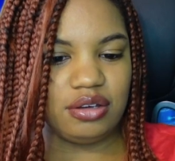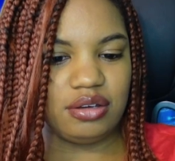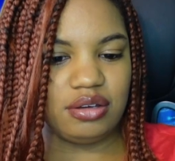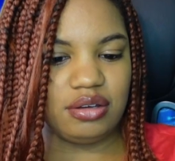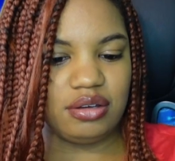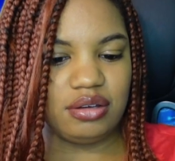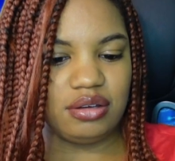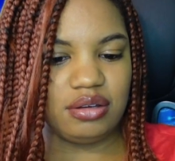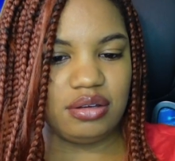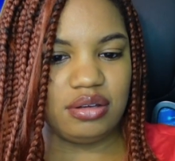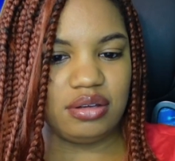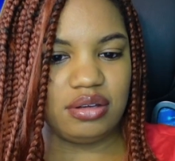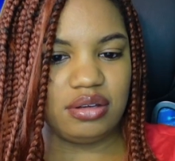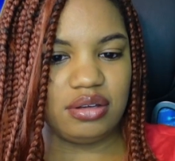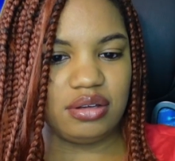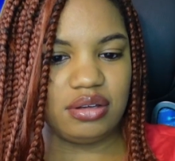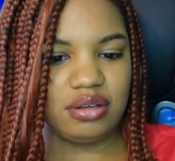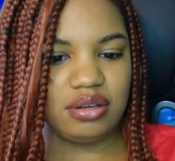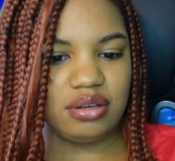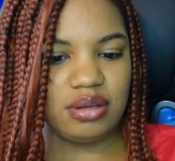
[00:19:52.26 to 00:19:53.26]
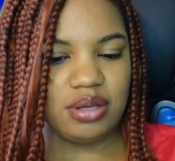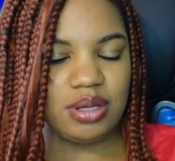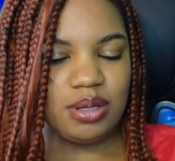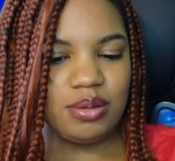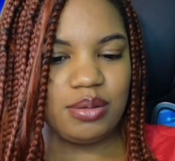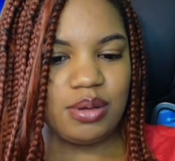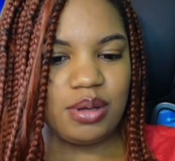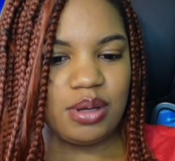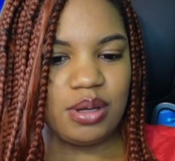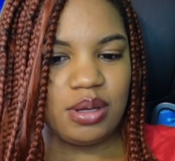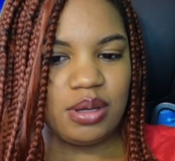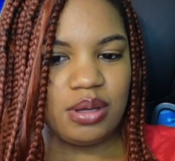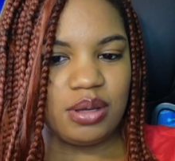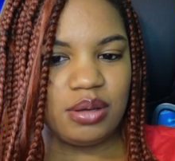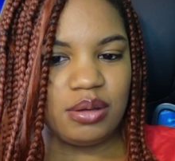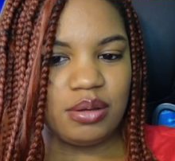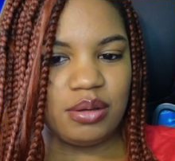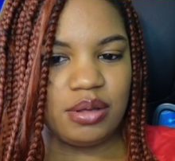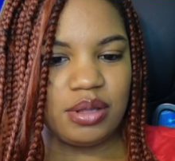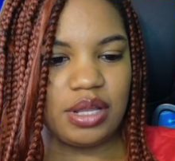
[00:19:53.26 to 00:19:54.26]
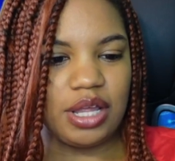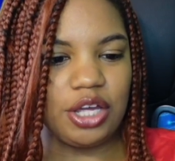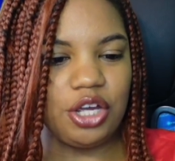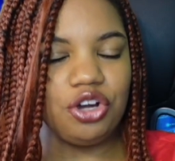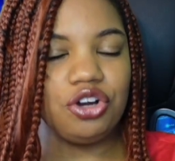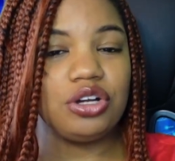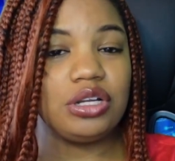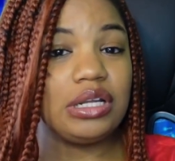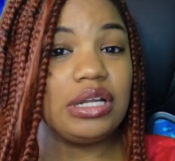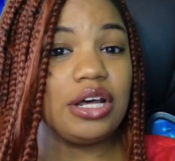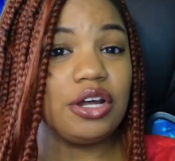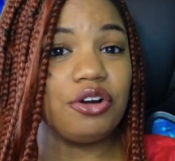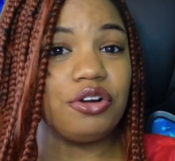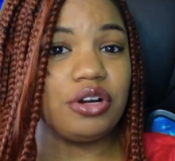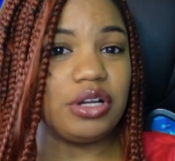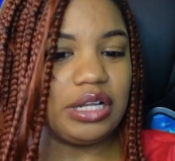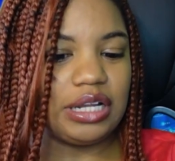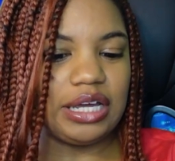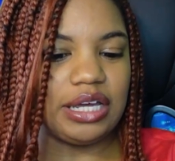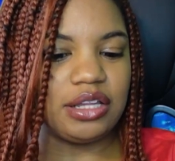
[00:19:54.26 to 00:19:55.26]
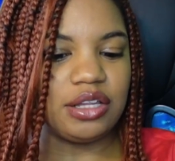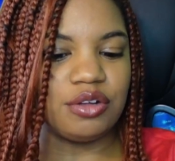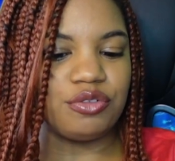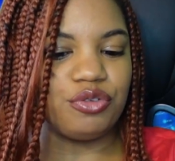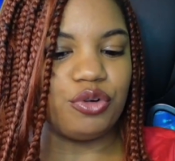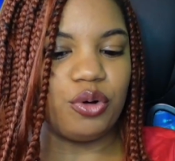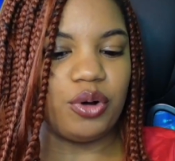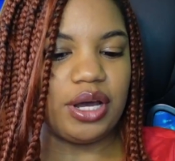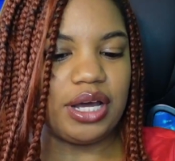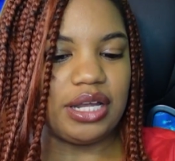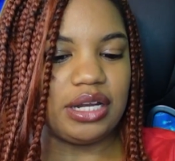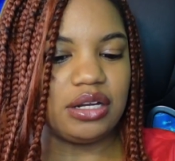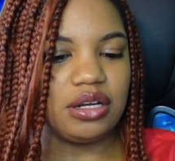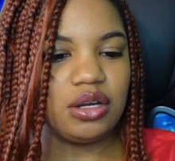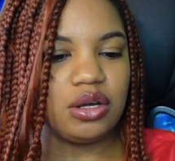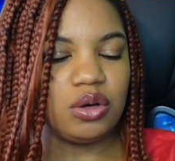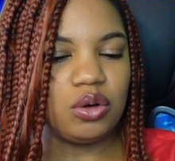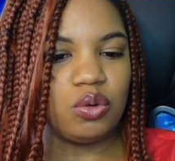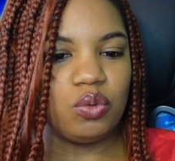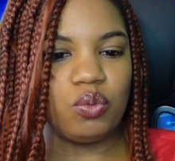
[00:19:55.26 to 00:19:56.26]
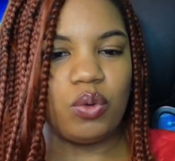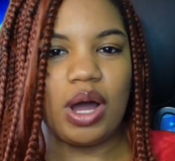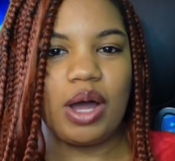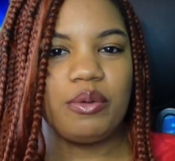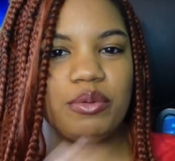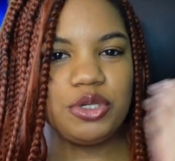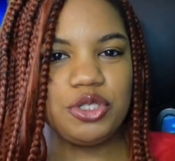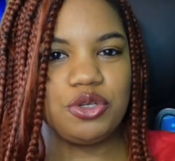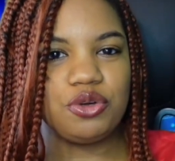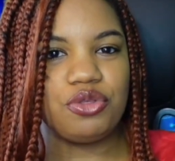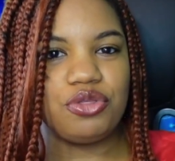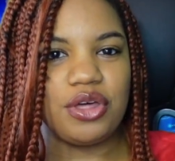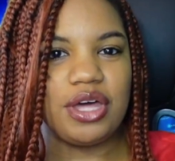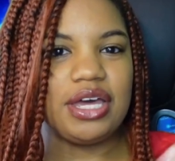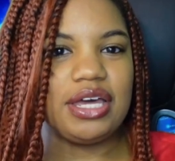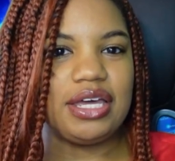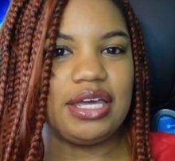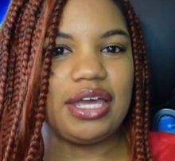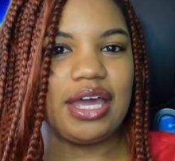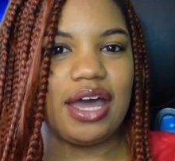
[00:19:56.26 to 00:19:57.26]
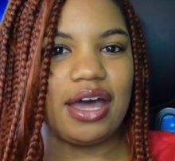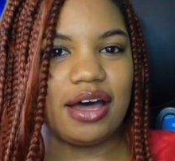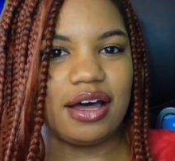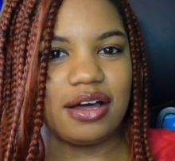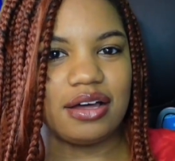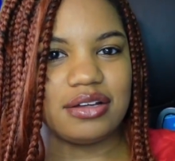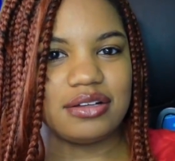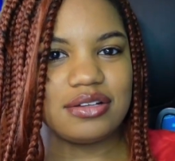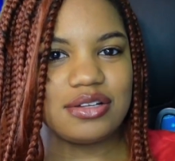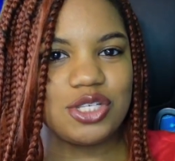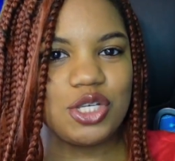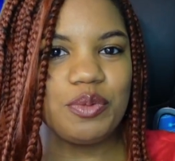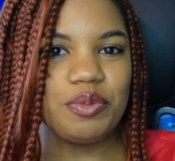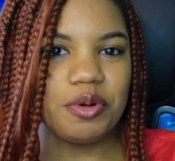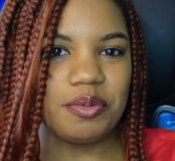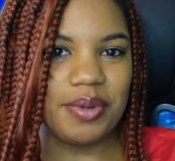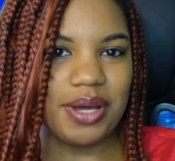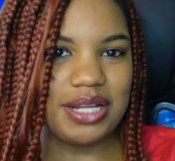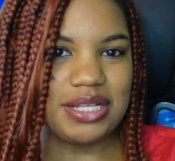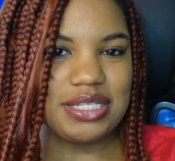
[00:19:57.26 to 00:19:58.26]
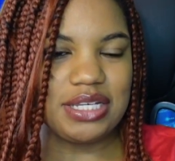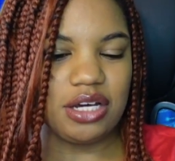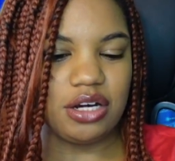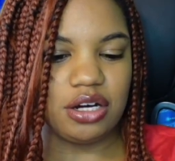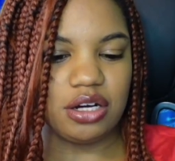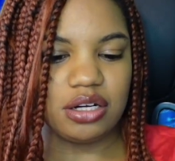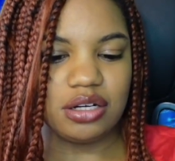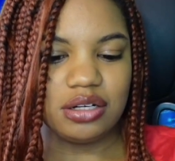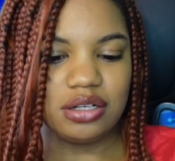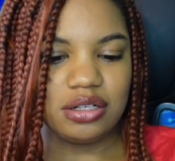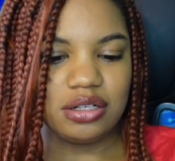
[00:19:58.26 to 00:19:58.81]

Please! Like, you're literally in the void. Why would you think, yeah, Superman's here?